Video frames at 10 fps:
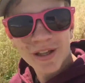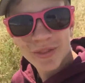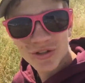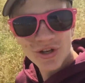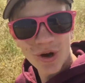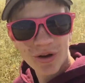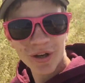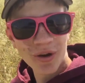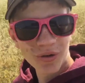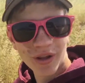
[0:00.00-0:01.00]
There's no
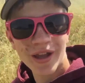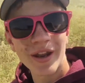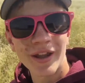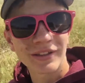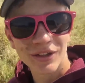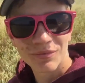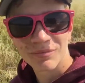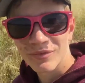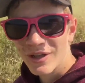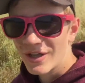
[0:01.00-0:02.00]
canola in it,
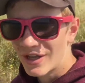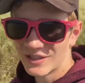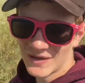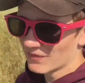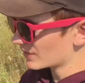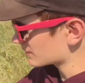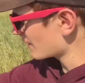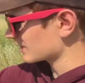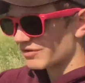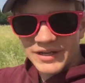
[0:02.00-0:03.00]
except for this
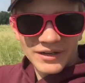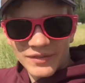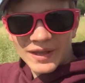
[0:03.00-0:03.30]
patch right here.